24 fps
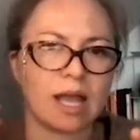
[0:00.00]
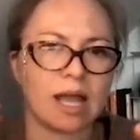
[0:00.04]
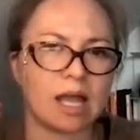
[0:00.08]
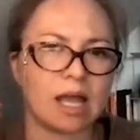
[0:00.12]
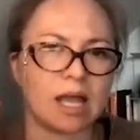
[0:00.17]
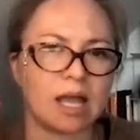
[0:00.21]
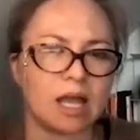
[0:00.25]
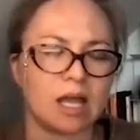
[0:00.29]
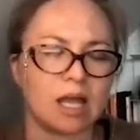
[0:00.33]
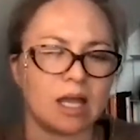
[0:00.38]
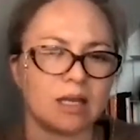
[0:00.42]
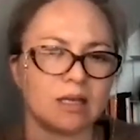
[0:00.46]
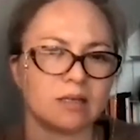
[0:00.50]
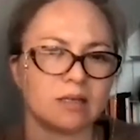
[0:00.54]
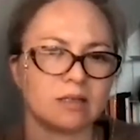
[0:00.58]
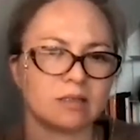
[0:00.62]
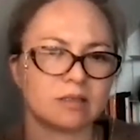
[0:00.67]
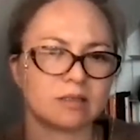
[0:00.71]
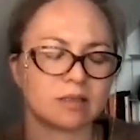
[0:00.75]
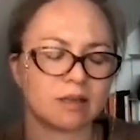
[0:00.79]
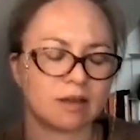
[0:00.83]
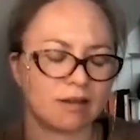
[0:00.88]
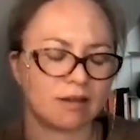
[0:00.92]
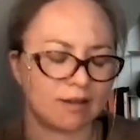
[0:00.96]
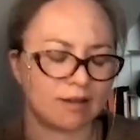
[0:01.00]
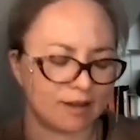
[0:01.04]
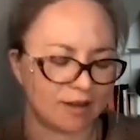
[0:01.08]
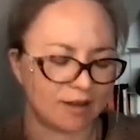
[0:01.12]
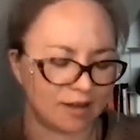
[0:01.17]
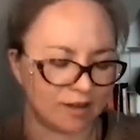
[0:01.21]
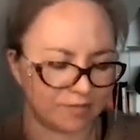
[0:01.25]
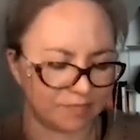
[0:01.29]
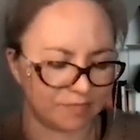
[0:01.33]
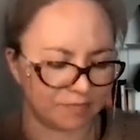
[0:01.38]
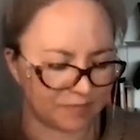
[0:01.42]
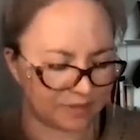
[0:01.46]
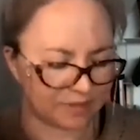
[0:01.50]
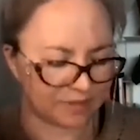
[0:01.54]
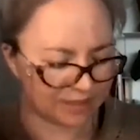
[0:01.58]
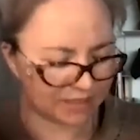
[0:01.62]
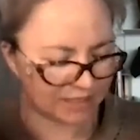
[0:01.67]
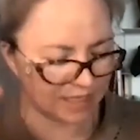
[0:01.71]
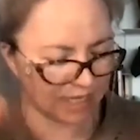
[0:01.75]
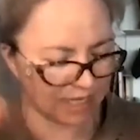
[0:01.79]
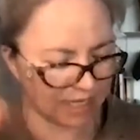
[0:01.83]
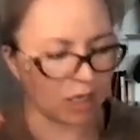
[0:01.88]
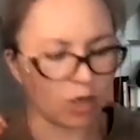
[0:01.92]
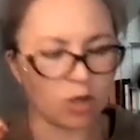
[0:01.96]
and
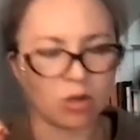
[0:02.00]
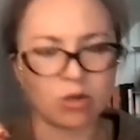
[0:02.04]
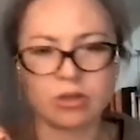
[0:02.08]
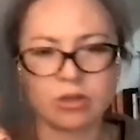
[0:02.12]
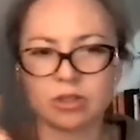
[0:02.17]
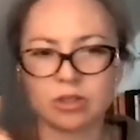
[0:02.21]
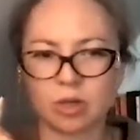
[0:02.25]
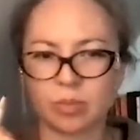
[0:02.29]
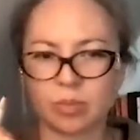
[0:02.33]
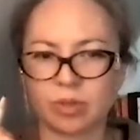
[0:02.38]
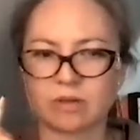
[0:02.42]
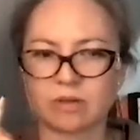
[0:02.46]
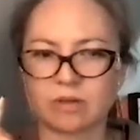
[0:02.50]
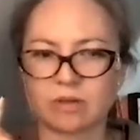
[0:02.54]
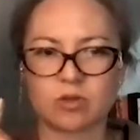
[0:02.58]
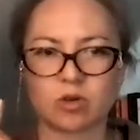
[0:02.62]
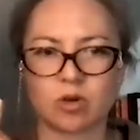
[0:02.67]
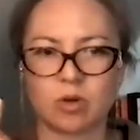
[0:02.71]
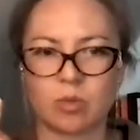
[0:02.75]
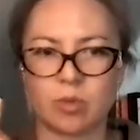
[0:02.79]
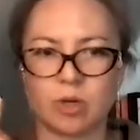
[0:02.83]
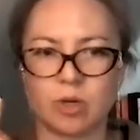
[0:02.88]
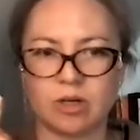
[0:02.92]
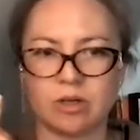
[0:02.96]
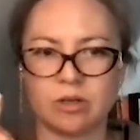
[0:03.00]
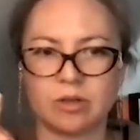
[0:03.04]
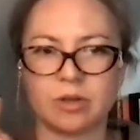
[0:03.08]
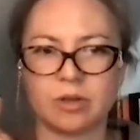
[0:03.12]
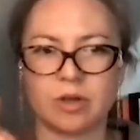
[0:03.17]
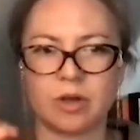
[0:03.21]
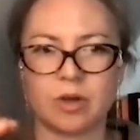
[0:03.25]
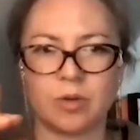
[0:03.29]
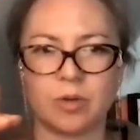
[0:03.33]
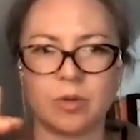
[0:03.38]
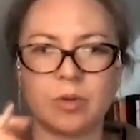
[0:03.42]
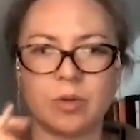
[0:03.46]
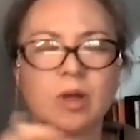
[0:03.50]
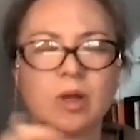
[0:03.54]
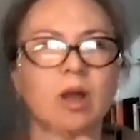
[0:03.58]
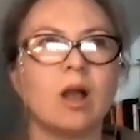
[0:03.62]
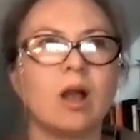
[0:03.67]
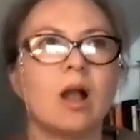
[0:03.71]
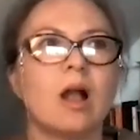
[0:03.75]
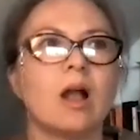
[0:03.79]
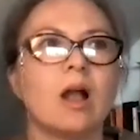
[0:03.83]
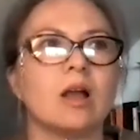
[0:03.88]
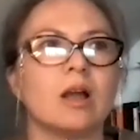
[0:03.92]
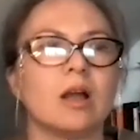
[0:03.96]
staying on the topic of trauma, though.
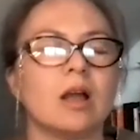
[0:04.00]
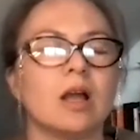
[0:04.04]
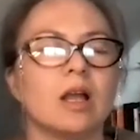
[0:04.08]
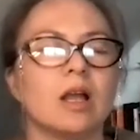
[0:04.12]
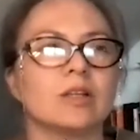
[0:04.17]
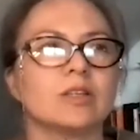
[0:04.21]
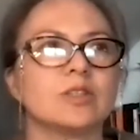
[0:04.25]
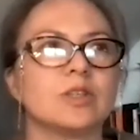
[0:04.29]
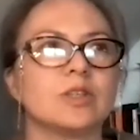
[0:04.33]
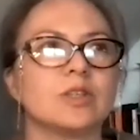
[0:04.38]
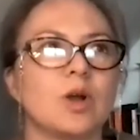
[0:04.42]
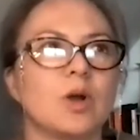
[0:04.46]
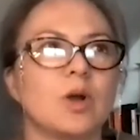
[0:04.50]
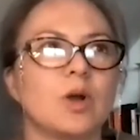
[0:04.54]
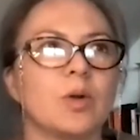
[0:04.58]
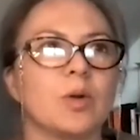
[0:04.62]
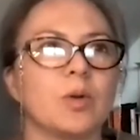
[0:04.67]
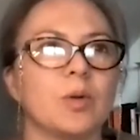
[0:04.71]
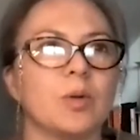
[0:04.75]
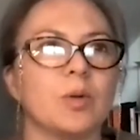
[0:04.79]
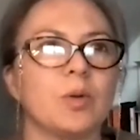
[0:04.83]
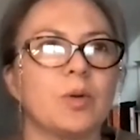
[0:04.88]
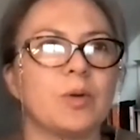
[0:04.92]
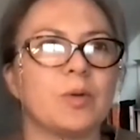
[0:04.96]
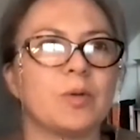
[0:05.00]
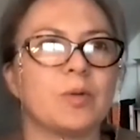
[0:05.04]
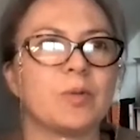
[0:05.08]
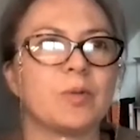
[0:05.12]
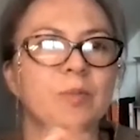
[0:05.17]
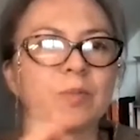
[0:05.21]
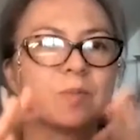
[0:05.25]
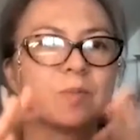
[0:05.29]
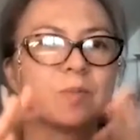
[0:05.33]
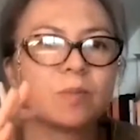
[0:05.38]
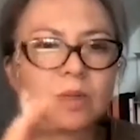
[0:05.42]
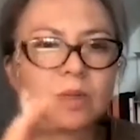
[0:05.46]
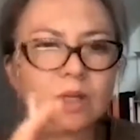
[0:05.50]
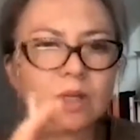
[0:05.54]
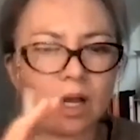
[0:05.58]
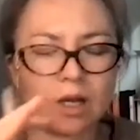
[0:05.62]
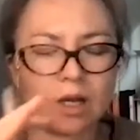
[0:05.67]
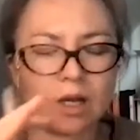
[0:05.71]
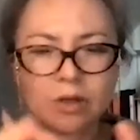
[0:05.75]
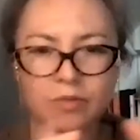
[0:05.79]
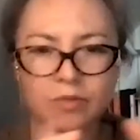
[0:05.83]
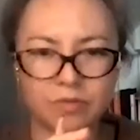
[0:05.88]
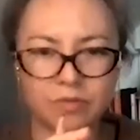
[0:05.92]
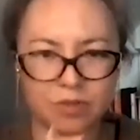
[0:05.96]
So
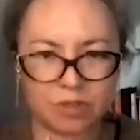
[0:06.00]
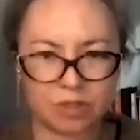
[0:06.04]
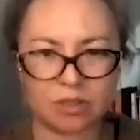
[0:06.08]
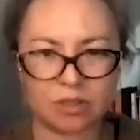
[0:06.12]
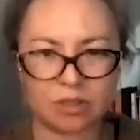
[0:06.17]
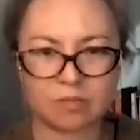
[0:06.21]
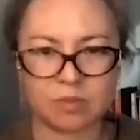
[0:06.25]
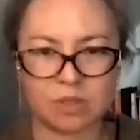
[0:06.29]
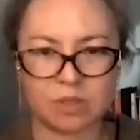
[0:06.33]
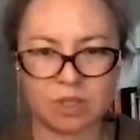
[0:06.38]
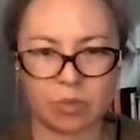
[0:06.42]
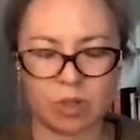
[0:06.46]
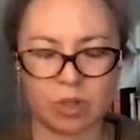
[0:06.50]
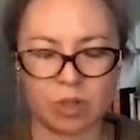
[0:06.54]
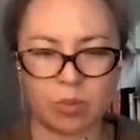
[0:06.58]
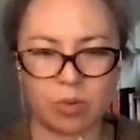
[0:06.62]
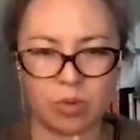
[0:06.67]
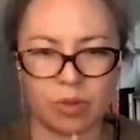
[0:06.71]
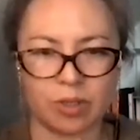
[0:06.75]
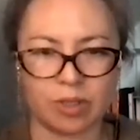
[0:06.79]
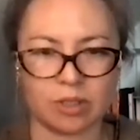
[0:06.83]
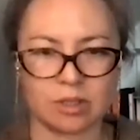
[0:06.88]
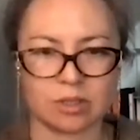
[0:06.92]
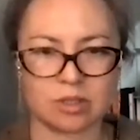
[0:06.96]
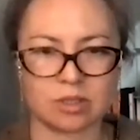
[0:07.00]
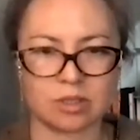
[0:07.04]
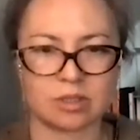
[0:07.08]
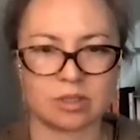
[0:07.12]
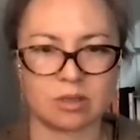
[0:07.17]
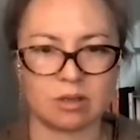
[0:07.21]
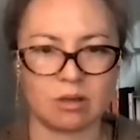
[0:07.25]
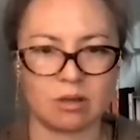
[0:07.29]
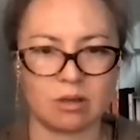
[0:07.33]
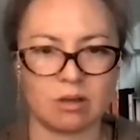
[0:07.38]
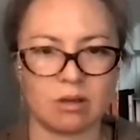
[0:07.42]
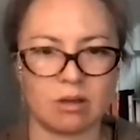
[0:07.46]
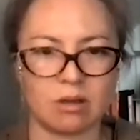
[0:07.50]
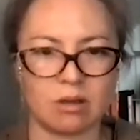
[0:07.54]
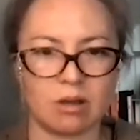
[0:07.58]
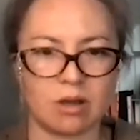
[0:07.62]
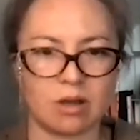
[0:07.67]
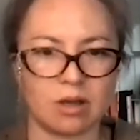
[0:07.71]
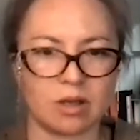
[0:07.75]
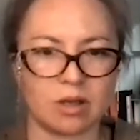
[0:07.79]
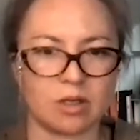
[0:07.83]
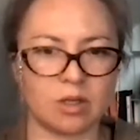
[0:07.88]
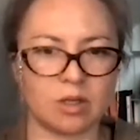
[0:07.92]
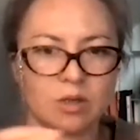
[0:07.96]
kind of to some of the points that
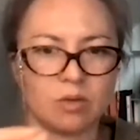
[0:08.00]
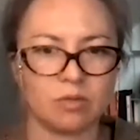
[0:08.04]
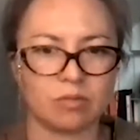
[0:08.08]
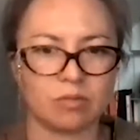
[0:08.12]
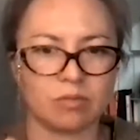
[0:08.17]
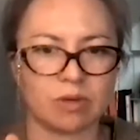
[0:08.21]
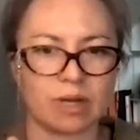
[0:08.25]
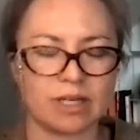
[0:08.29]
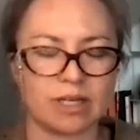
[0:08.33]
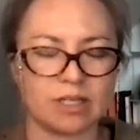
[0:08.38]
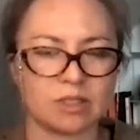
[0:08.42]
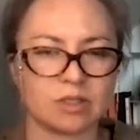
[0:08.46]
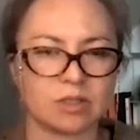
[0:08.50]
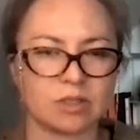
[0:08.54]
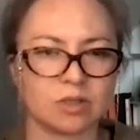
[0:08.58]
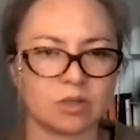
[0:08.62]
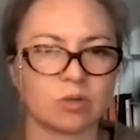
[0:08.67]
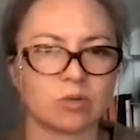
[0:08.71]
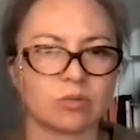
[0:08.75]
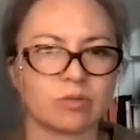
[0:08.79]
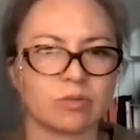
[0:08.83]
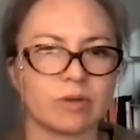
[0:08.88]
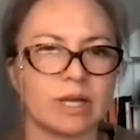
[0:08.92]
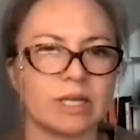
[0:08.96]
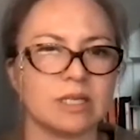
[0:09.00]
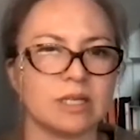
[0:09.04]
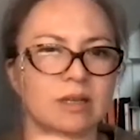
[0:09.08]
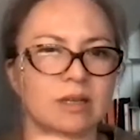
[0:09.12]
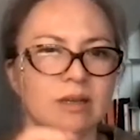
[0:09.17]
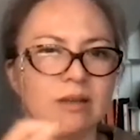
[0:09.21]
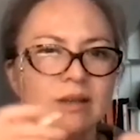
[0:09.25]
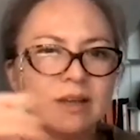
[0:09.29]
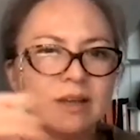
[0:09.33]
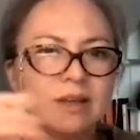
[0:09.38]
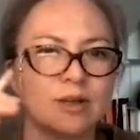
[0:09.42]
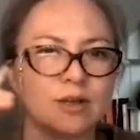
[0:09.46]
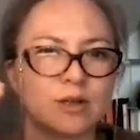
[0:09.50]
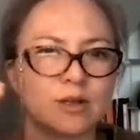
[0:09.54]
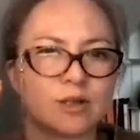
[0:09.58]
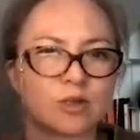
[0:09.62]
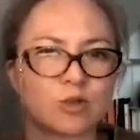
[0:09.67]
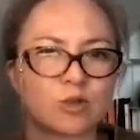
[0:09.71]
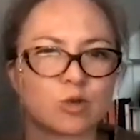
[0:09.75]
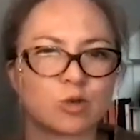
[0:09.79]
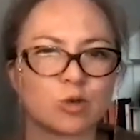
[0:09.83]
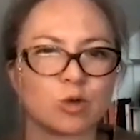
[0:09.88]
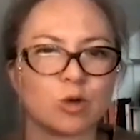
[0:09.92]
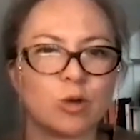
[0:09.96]
you've raised already,
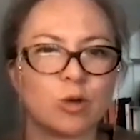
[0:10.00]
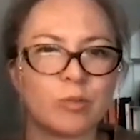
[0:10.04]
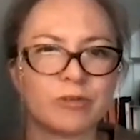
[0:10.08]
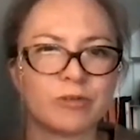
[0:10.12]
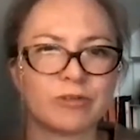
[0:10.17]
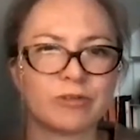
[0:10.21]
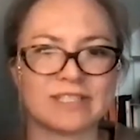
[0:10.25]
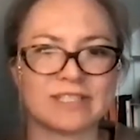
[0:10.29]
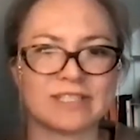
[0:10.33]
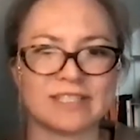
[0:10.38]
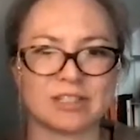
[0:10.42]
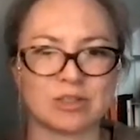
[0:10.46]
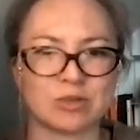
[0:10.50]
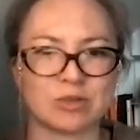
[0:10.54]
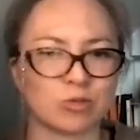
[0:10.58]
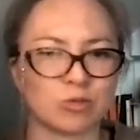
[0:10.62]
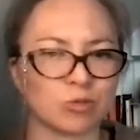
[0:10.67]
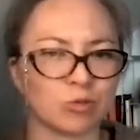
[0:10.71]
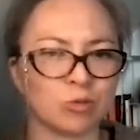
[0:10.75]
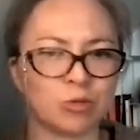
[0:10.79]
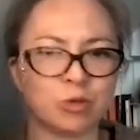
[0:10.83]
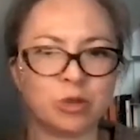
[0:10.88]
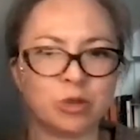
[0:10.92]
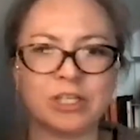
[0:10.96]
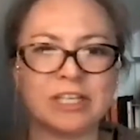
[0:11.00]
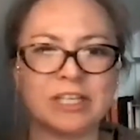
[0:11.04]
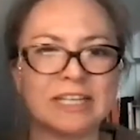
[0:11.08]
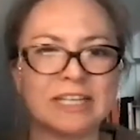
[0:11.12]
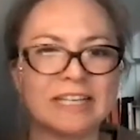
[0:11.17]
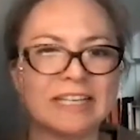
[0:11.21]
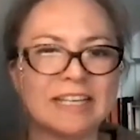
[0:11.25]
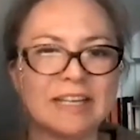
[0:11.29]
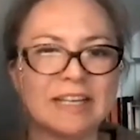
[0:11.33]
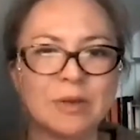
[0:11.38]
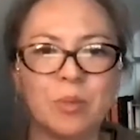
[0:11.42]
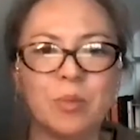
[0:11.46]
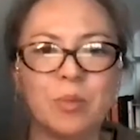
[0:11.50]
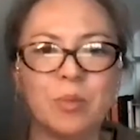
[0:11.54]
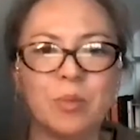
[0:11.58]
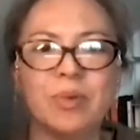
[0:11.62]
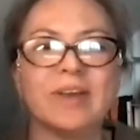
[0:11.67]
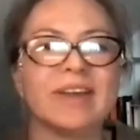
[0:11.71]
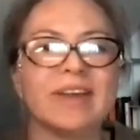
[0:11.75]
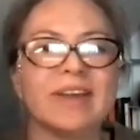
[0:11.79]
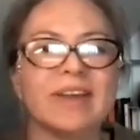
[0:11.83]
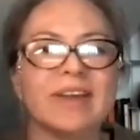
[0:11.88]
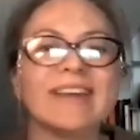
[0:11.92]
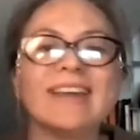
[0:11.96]
trauma is this really
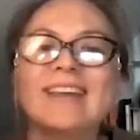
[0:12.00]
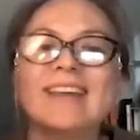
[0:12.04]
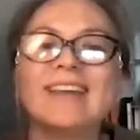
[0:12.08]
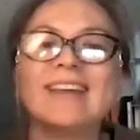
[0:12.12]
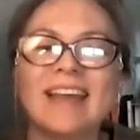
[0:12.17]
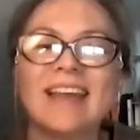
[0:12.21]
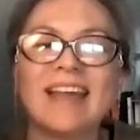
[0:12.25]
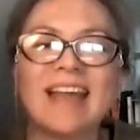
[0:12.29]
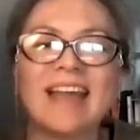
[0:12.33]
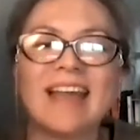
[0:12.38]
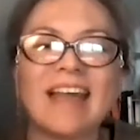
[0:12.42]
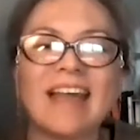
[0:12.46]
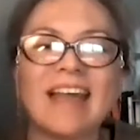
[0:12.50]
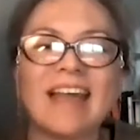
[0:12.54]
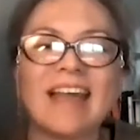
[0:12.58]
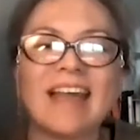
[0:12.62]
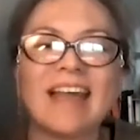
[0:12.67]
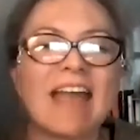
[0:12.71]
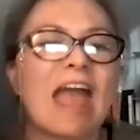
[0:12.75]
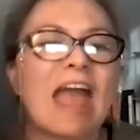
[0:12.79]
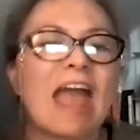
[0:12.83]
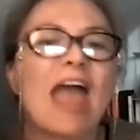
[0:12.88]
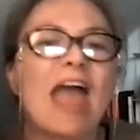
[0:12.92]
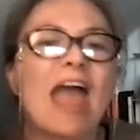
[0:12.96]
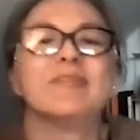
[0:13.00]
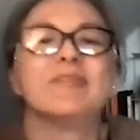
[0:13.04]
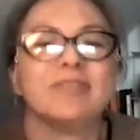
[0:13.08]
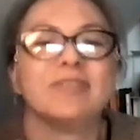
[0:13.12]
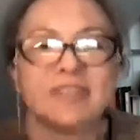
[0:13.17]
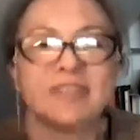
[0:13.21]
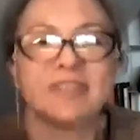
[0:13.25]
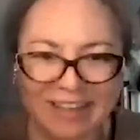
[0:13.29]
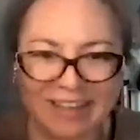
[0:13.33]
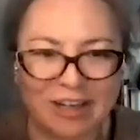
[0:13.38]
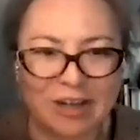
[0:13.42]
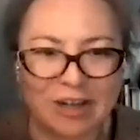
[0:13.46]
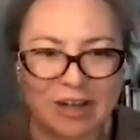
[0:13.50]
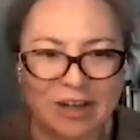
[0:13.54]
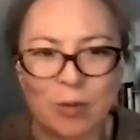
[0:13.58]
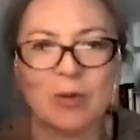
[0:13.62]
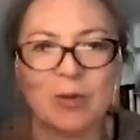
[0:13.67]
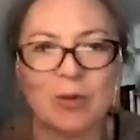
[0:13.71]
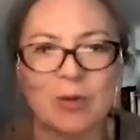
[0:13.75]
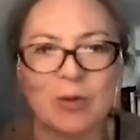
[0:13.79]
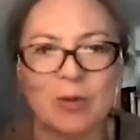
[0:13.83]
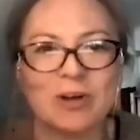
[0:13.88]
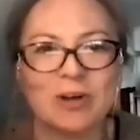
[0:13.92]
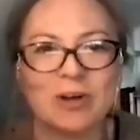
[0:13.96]
big, heavy
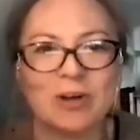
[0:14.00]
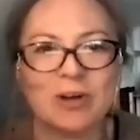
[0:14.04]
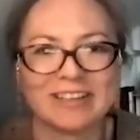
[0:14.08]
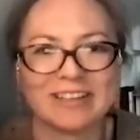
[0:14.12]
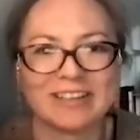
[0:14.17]
word.